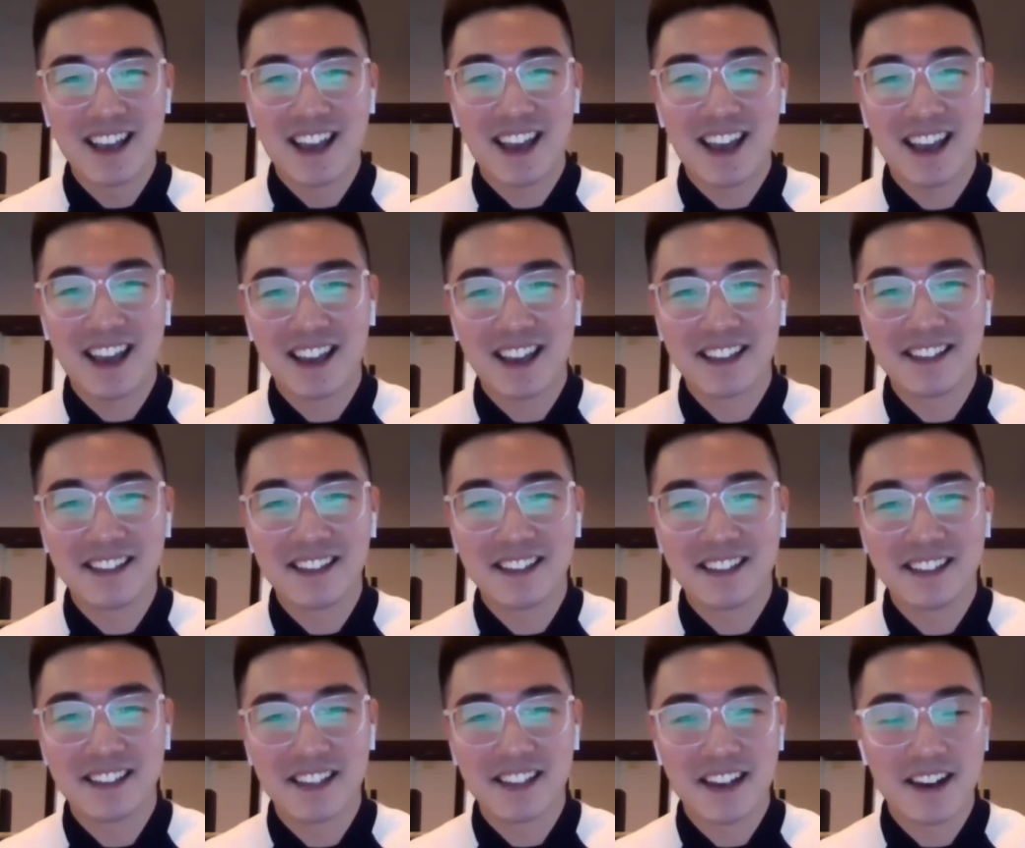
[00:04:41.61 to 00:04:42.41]

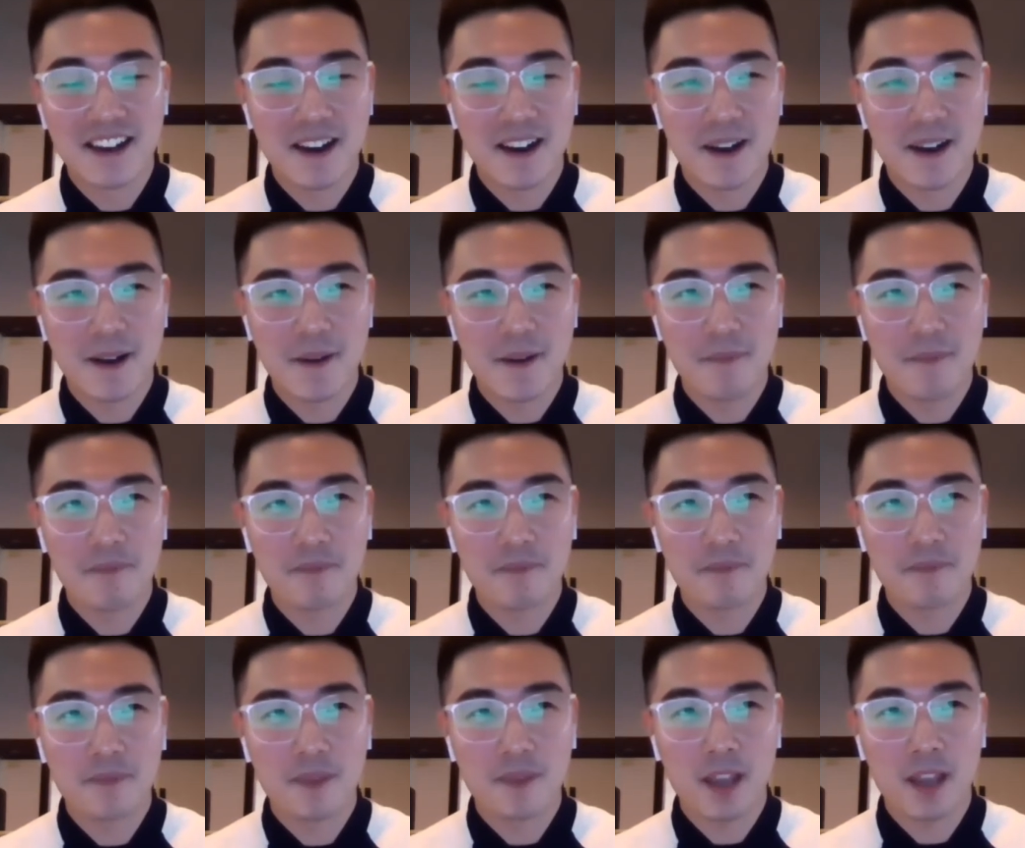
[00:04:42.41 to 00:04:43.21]
and
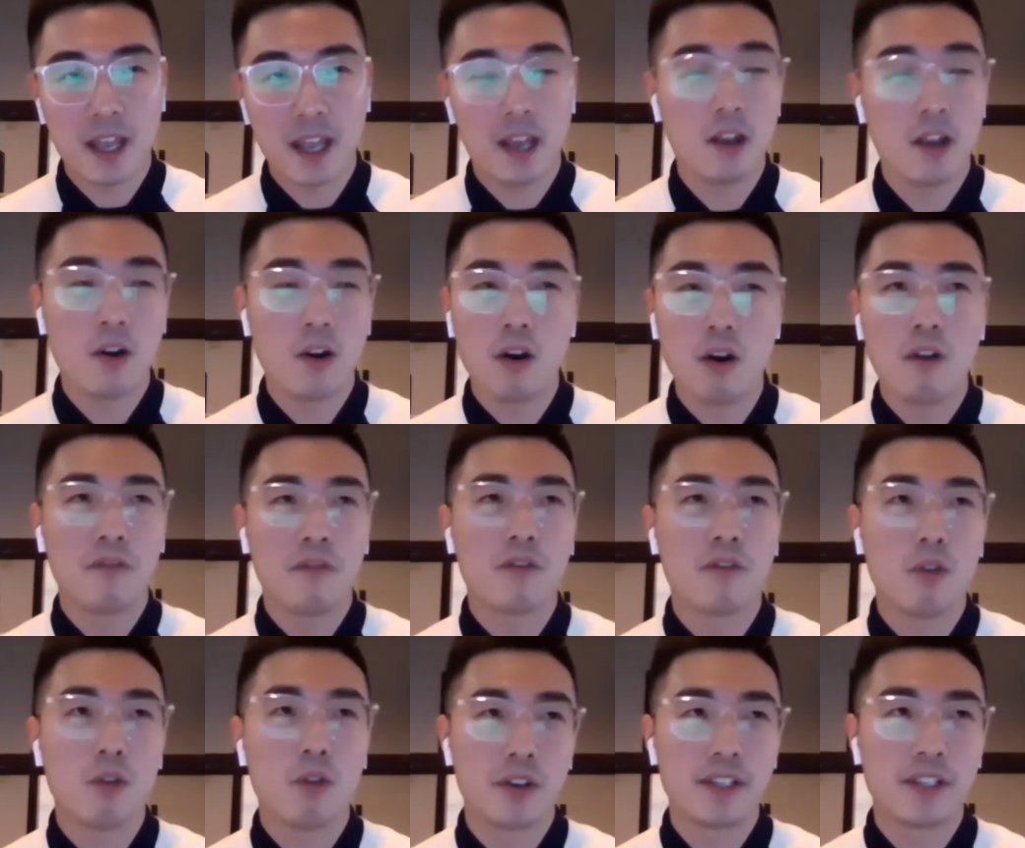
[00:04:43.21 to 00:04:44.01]
of
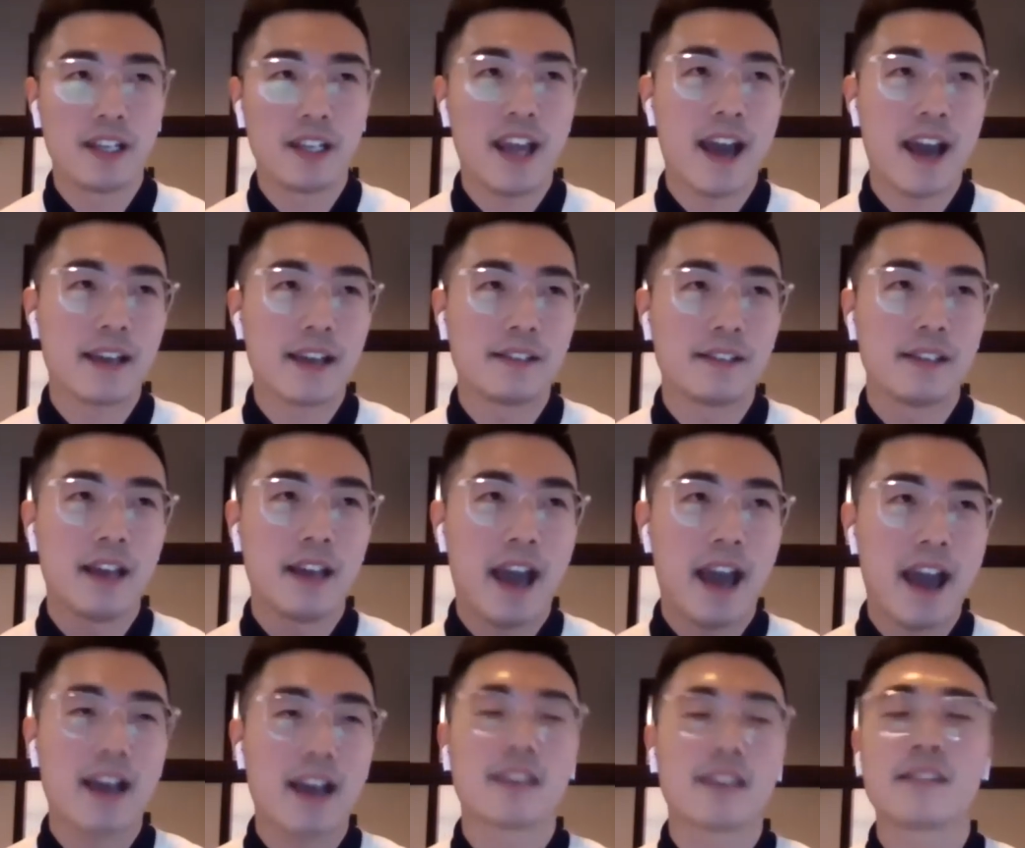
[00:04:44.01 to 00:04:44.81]
course it has an
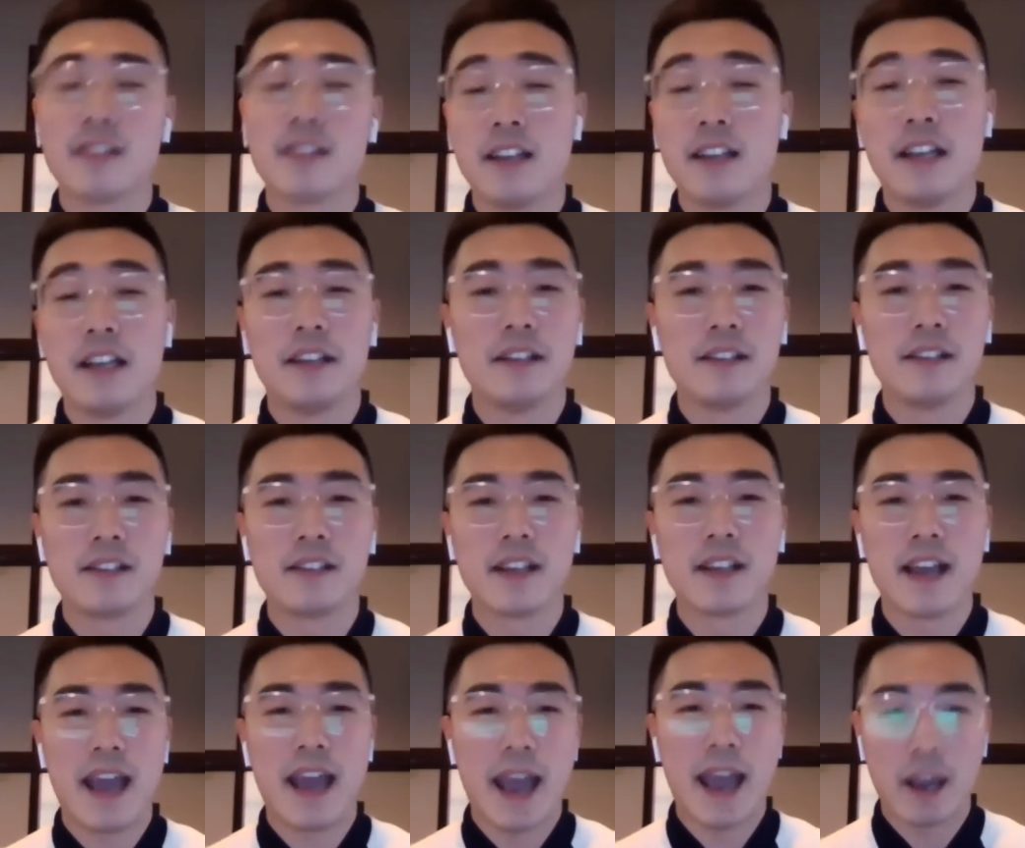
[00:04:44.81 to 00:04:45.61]
excellent
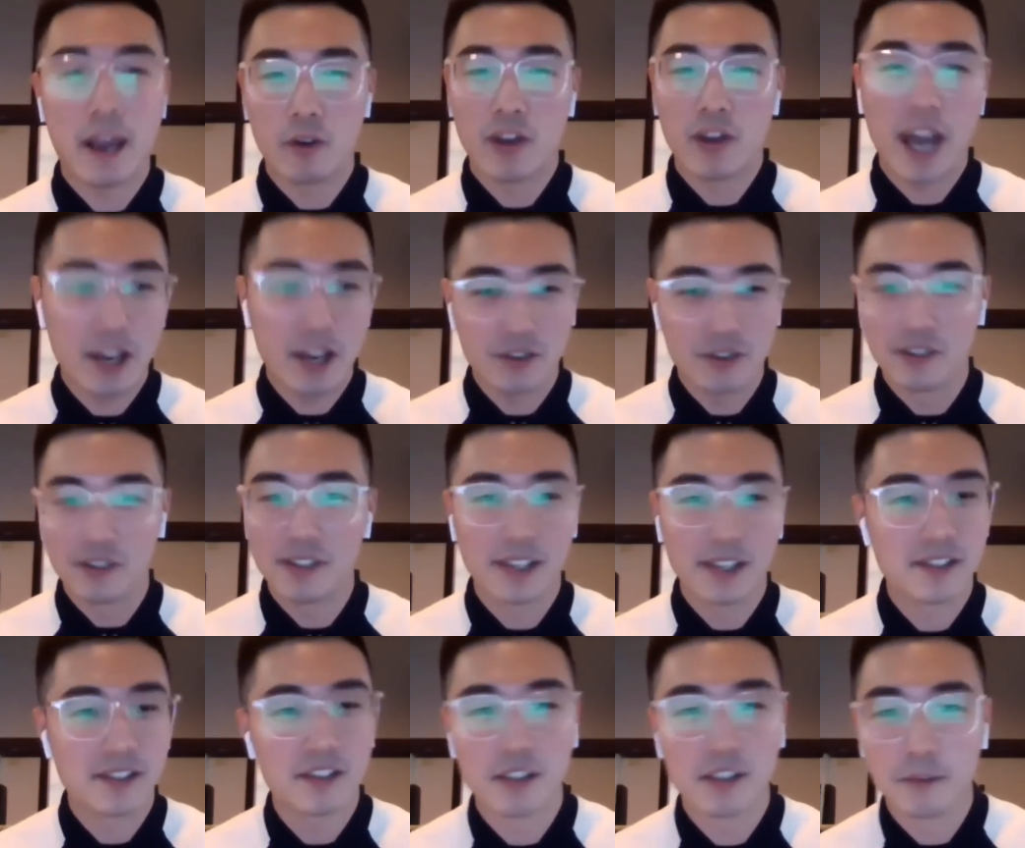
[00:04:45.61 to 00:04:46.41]
education
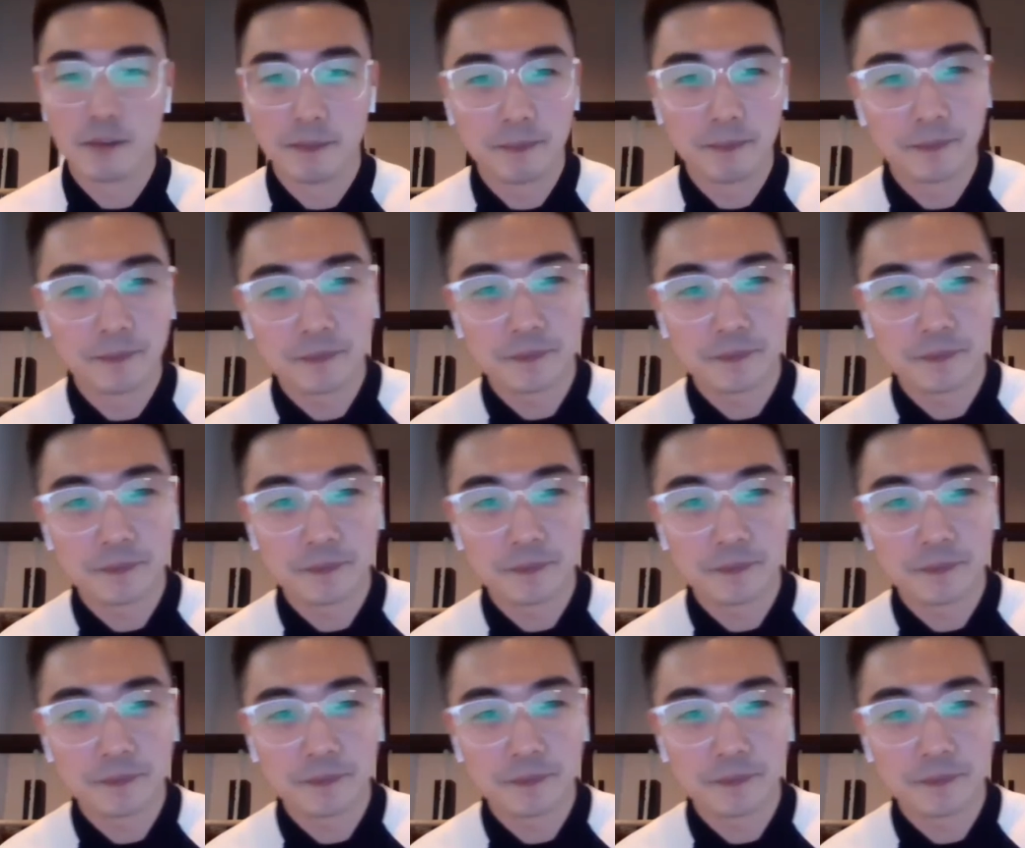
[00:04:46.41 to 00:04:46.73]
system.